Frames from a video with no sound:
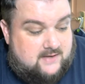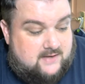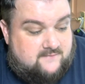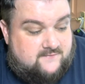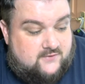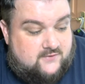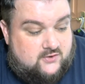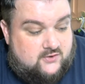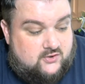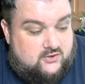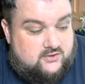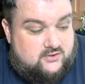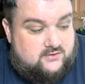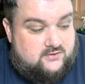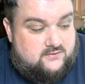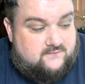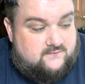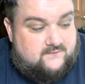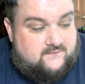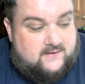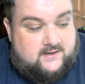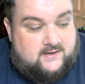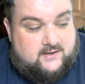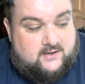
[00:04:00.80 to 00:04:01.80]
have heard
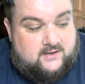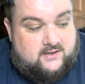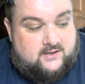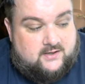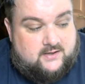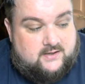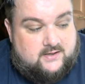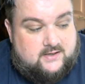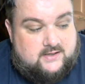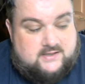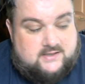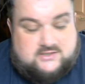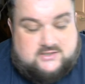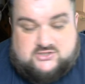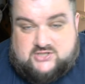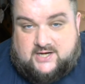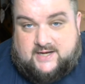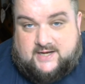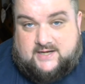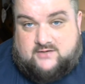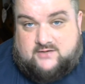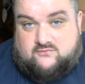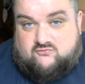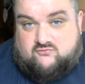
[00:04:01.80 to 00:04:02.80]
that
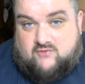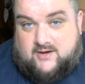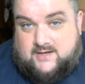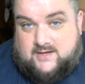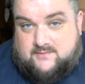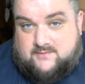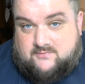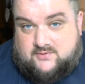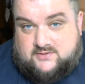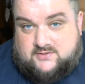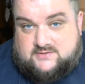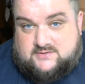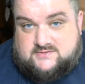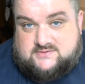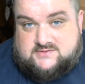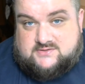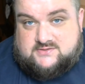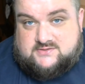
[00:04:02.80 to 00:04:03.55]
Jade Raymond,